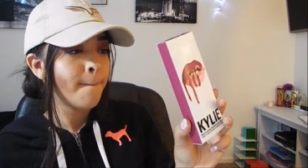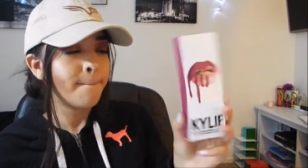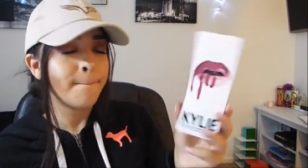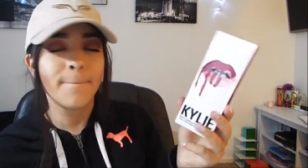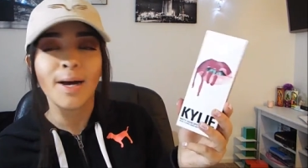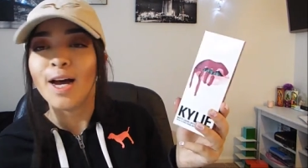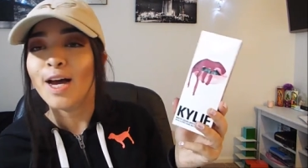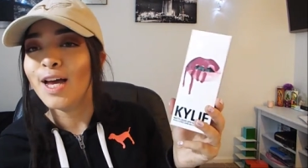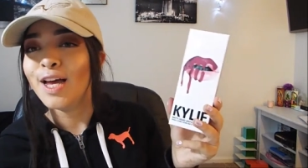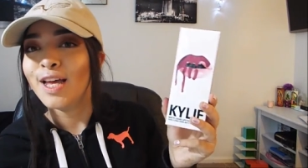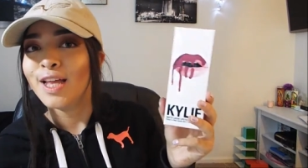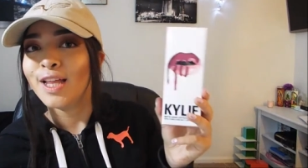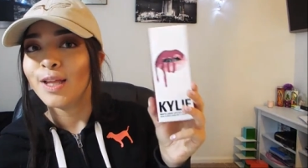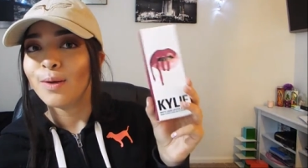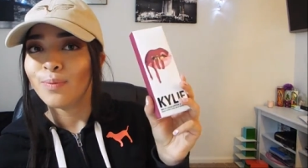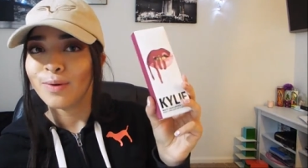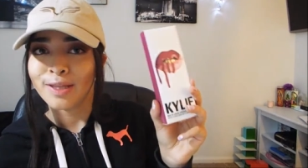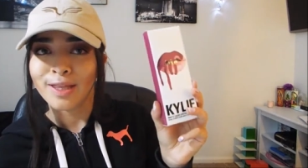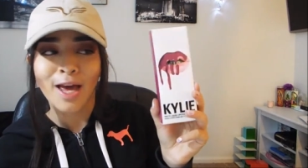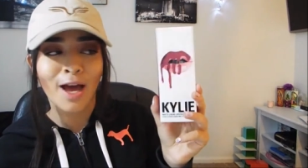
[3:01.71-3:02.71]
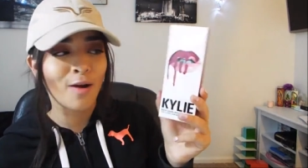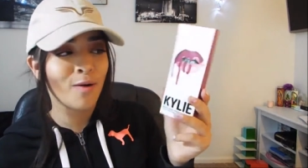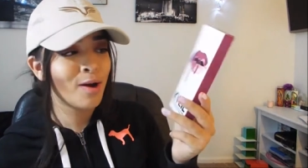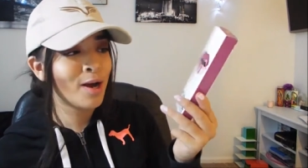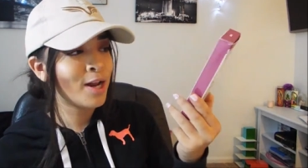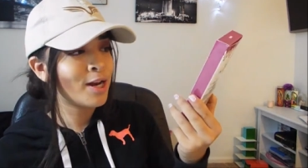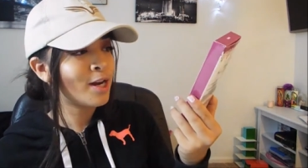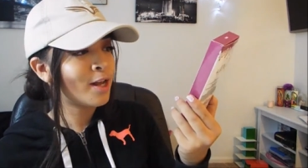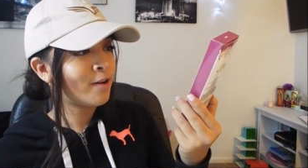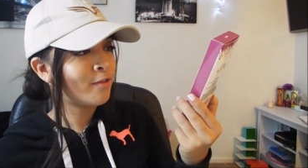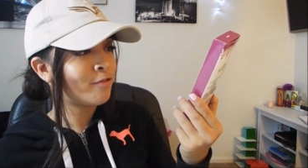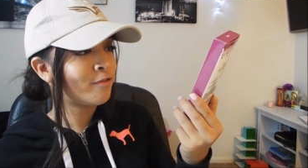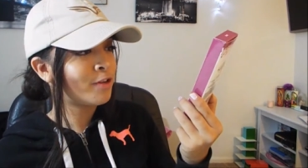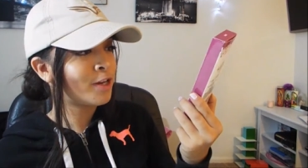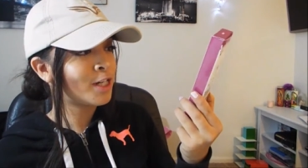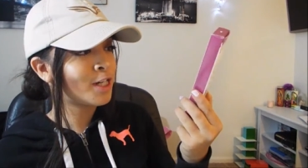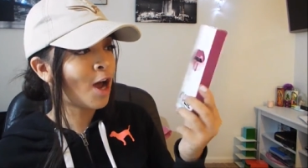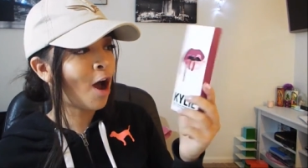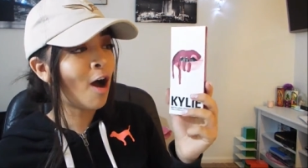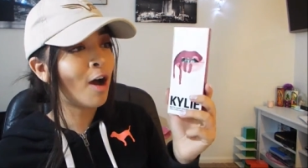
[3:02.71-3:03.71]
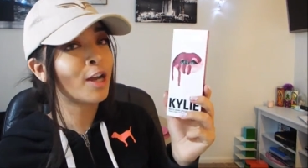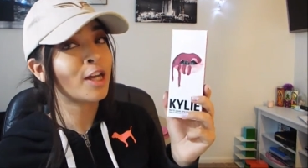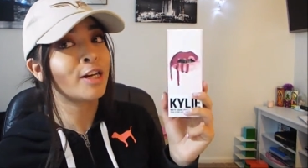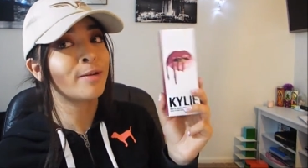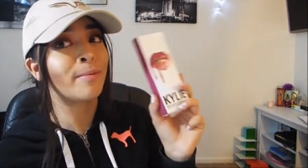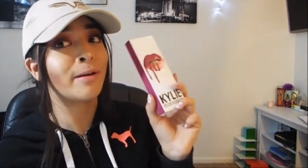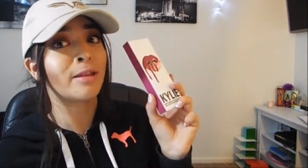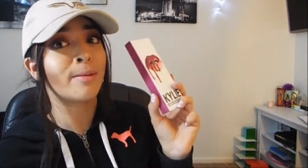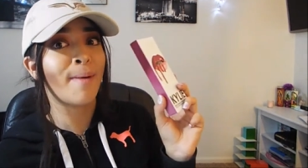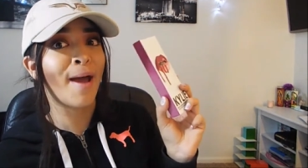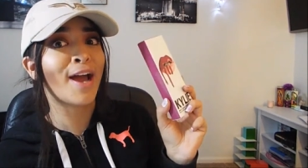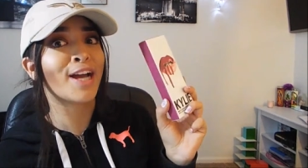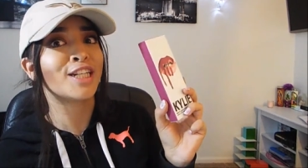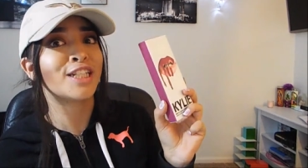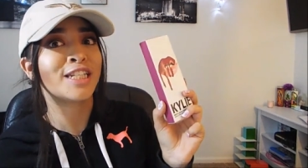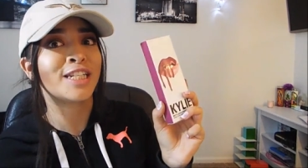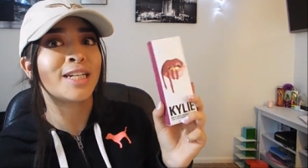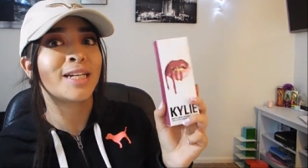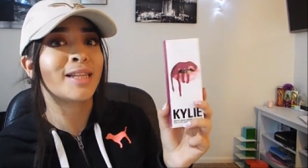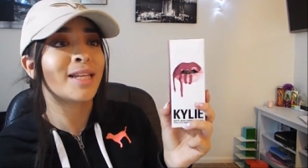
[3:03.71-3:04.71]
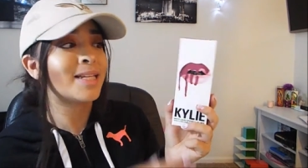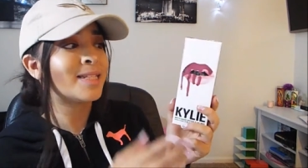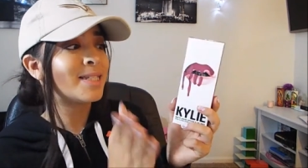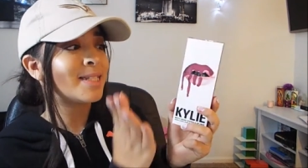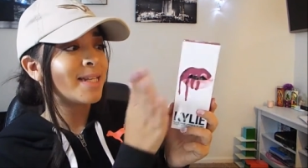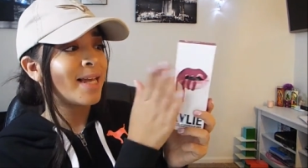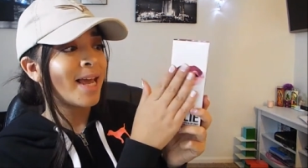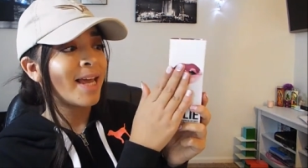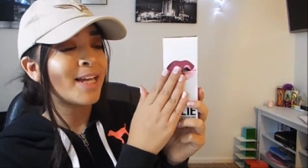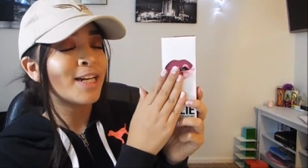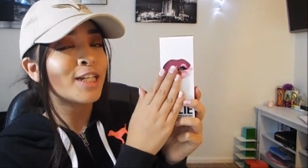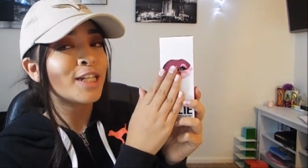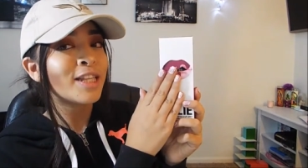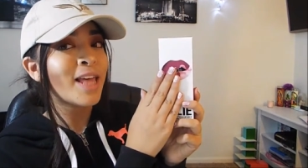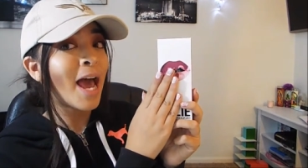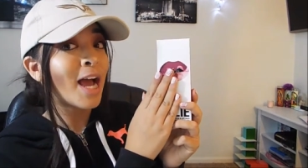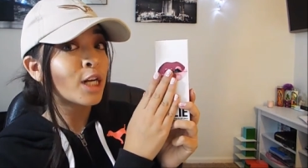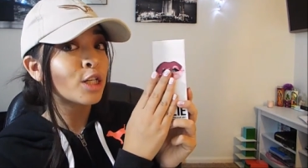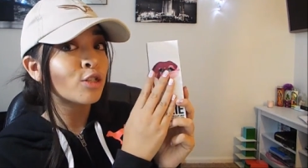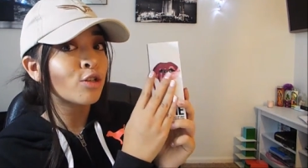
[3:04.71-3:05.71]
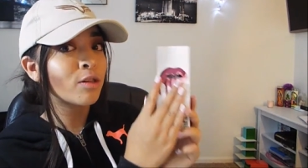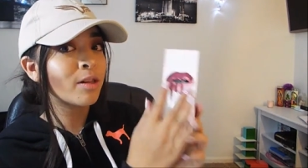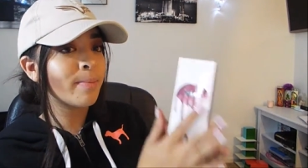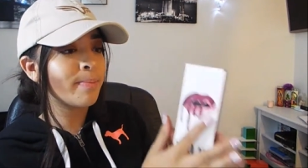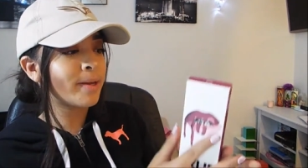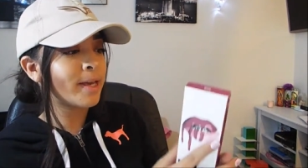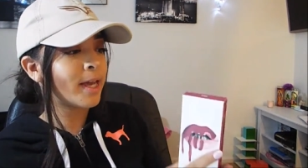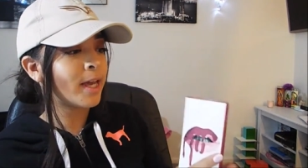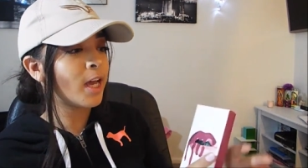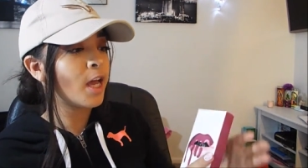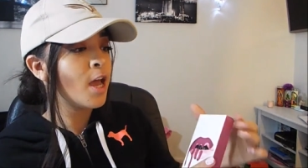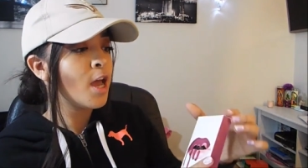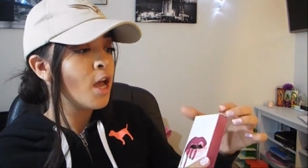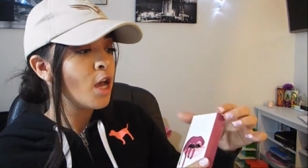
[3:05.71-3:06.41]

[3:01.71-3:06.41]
But without enough talking about the packaging, let's get into the actual lip kit.